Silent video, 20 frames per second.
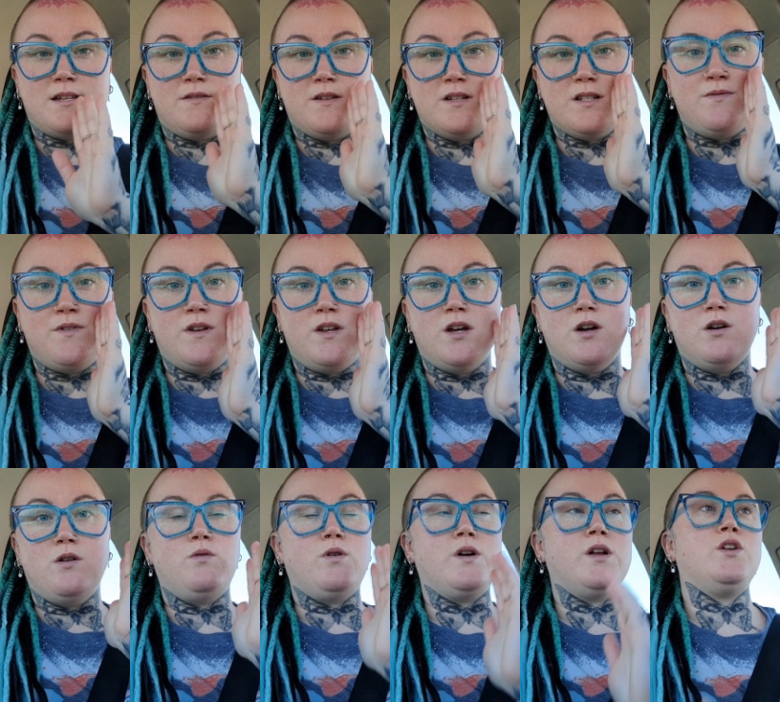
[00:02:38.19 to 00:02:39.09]
this
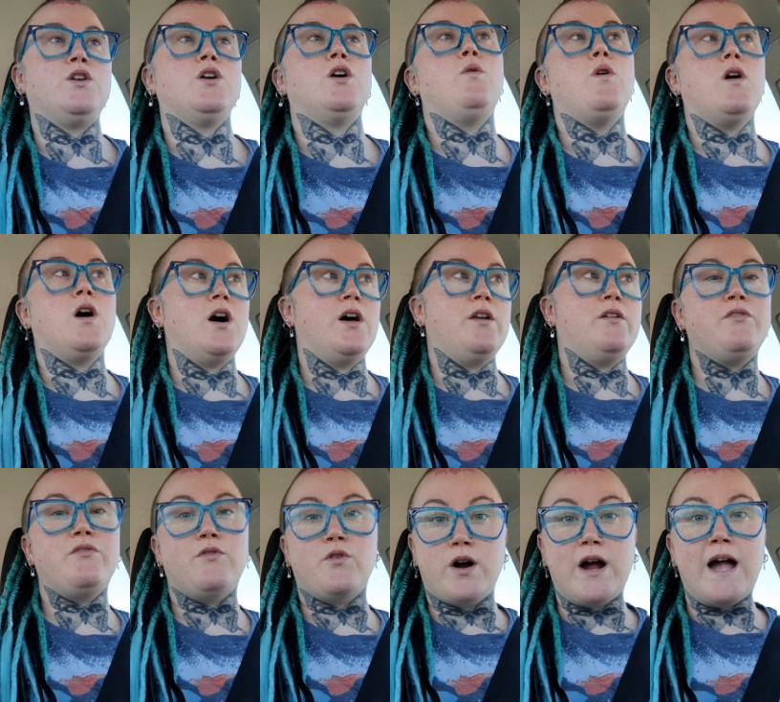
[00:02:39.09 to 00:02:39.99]
video can go on
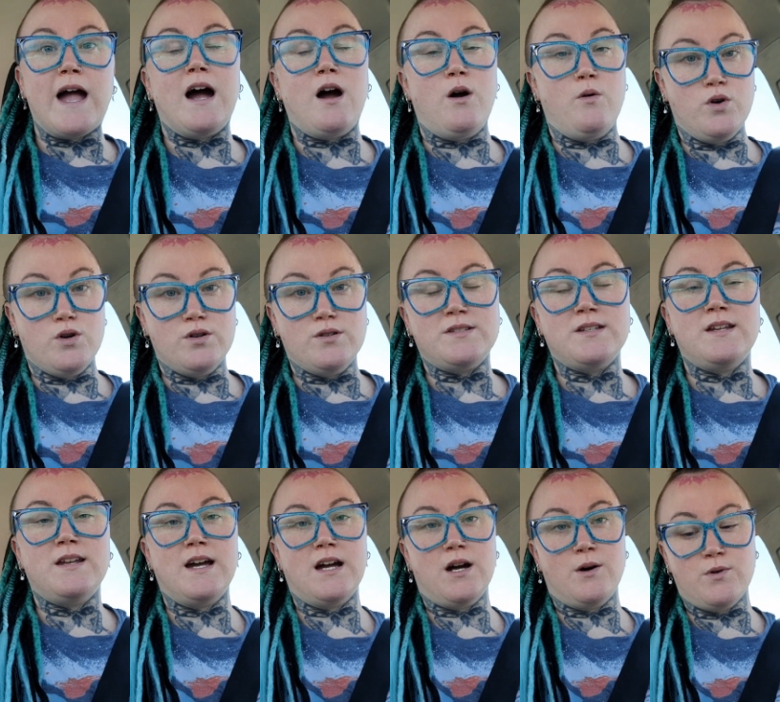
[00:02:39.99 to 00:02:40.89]
for hours
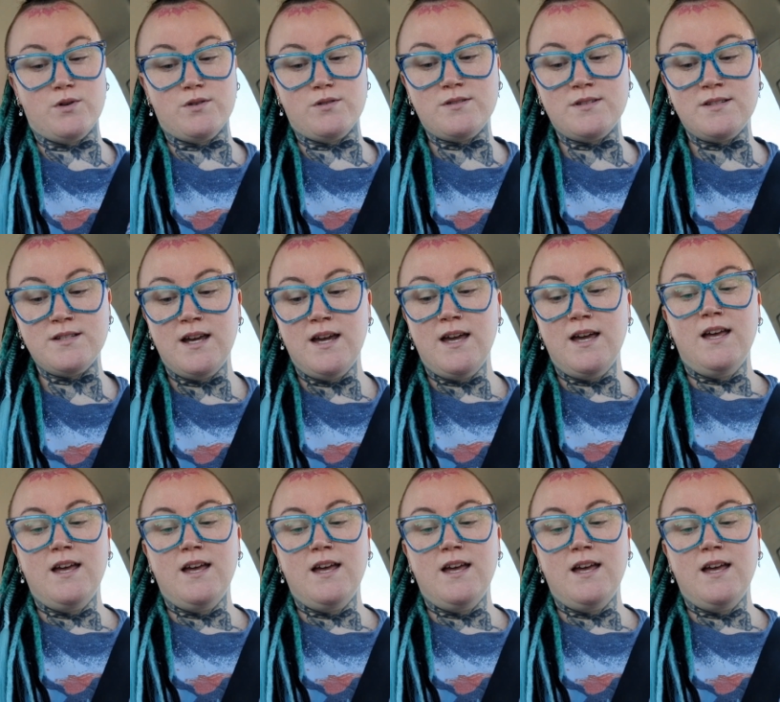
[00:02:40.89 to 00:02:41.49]
and hours.